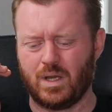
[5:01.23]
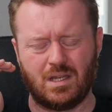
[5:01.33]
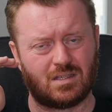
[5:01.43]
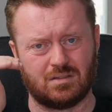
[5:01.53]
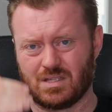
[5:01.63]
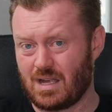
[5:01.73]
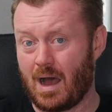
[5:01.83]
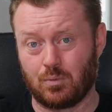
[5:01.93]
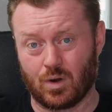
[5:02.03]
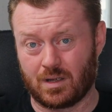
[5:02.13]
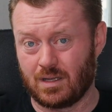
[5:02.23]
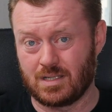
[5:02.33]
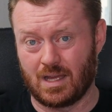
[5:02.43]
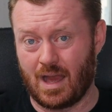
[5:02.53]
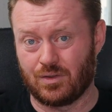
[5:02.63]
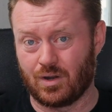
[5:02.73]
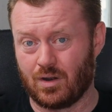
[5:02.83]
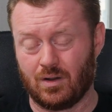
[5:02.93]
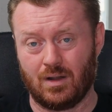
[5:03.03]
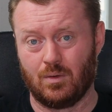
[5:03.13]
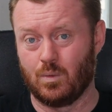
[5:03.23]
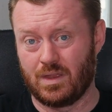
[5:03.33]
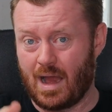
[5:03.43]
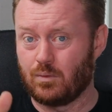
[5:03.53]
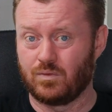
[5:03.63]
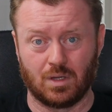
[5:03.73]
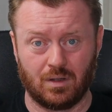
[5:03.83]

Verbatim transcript: We need to stop working together without